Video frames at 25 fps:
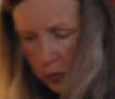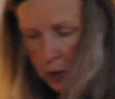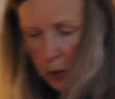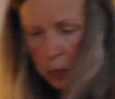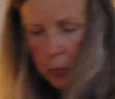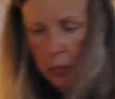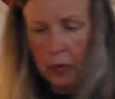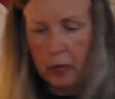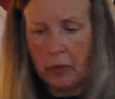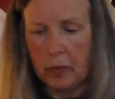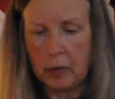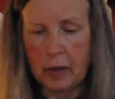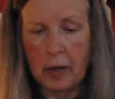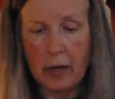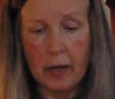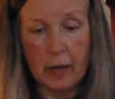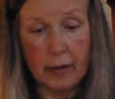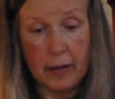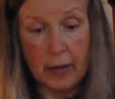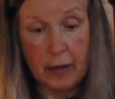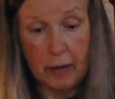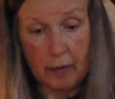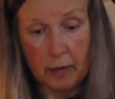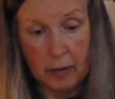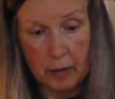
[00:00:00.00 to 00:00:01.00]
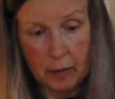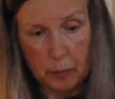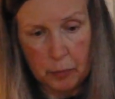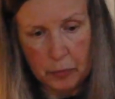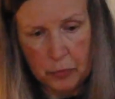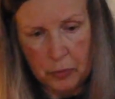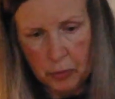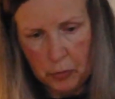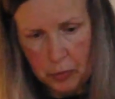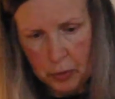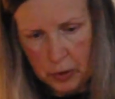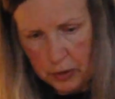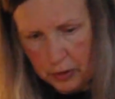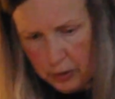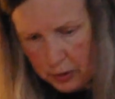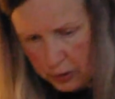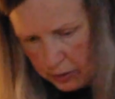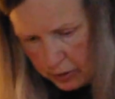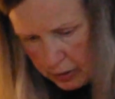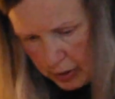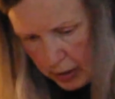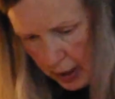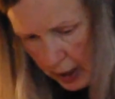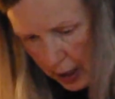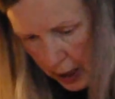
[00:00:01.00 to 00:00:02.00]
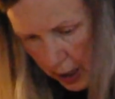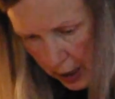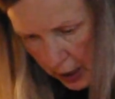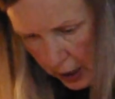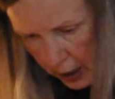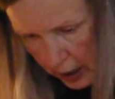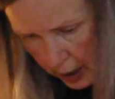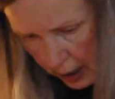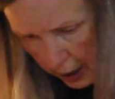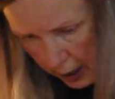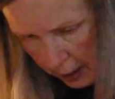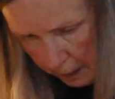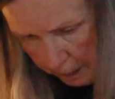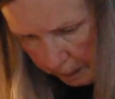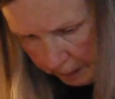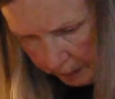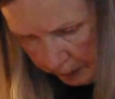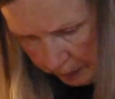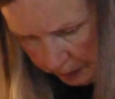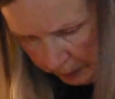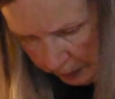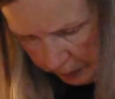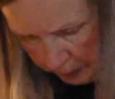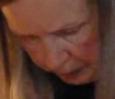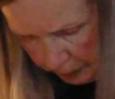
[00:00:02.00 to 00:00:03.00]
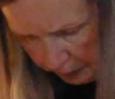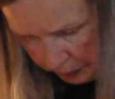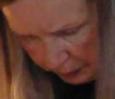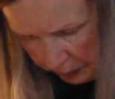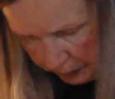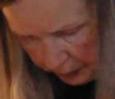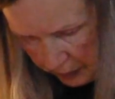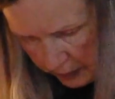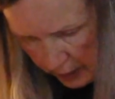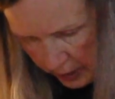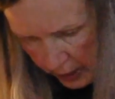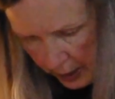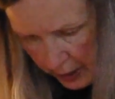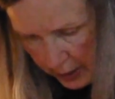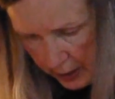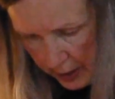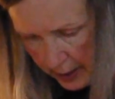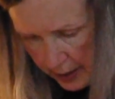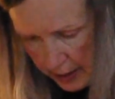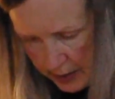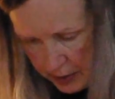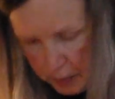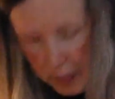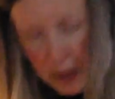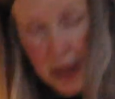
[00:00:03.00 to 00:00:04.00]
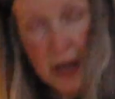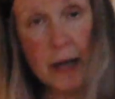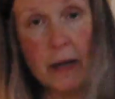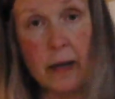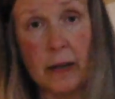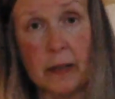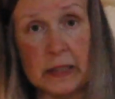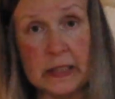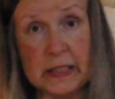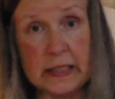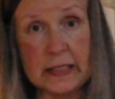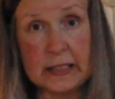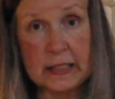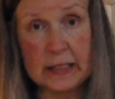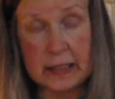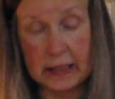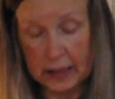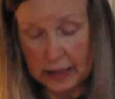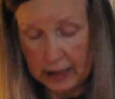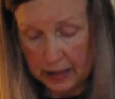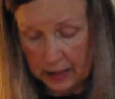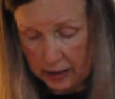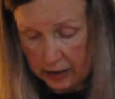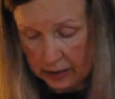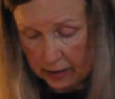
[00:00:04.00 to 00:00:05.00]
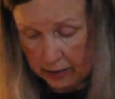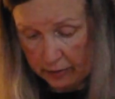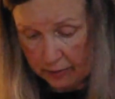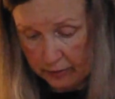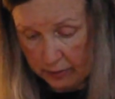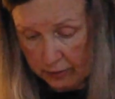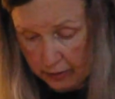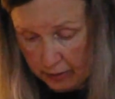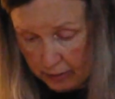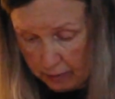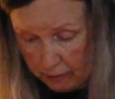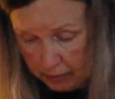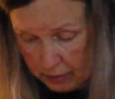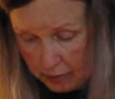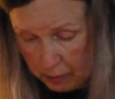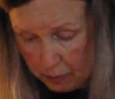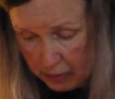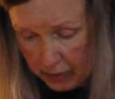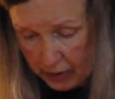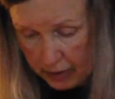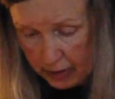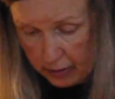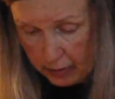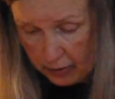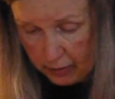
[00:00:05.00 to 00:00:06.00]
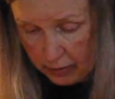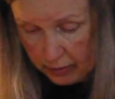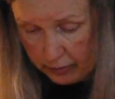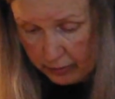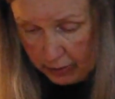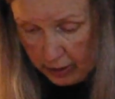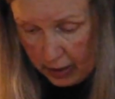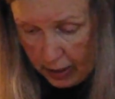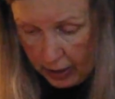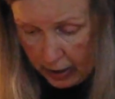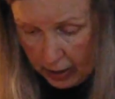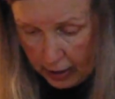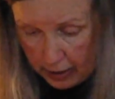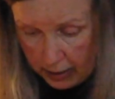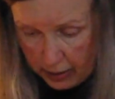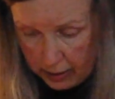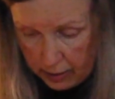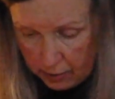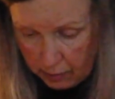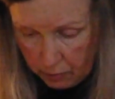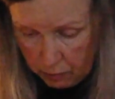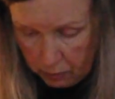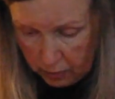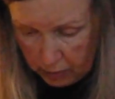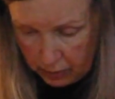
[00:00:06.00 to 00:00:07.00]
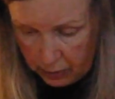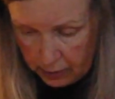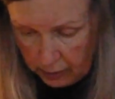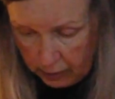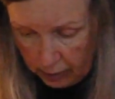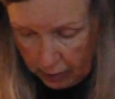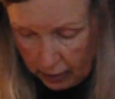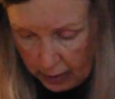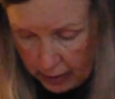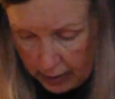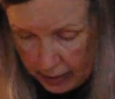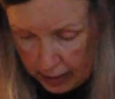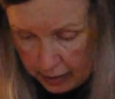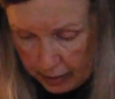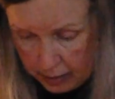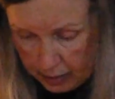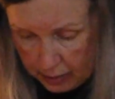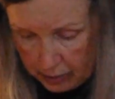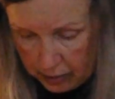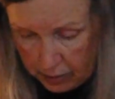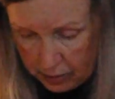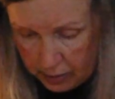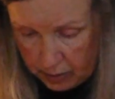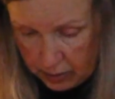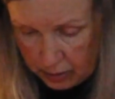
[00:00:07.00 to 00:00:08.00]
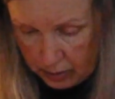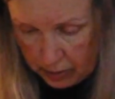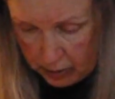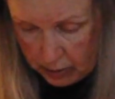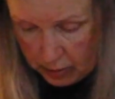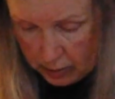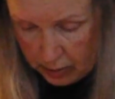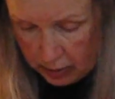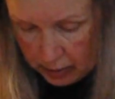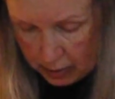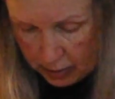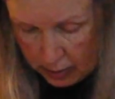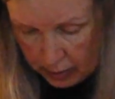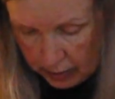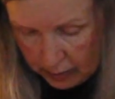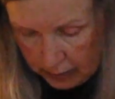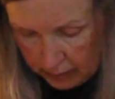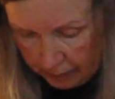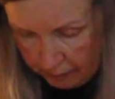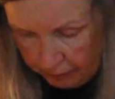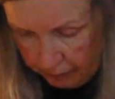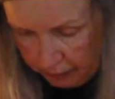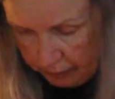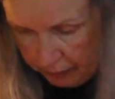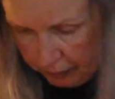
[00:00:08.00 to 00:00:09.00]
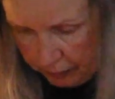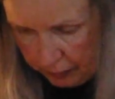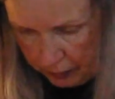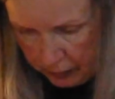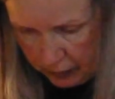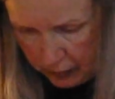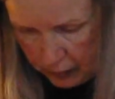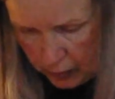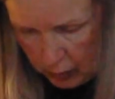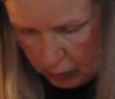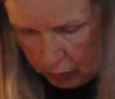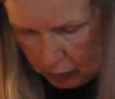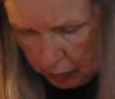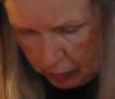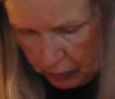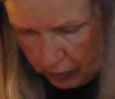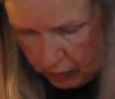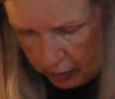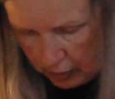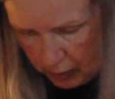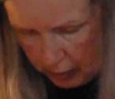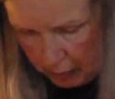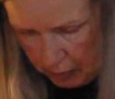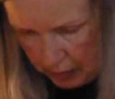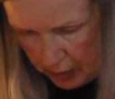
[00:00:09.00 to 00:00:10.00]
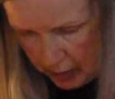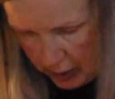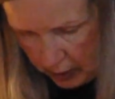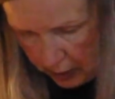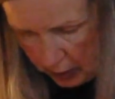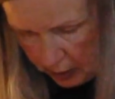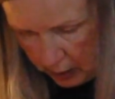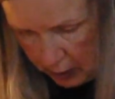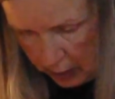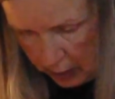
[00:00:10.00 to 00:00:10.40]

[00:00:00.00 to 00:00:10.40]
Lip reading: up. Yeah, that'll help. 2 inches. And it has patterns. And it has lovely patterns. And I really liked, oops, come back.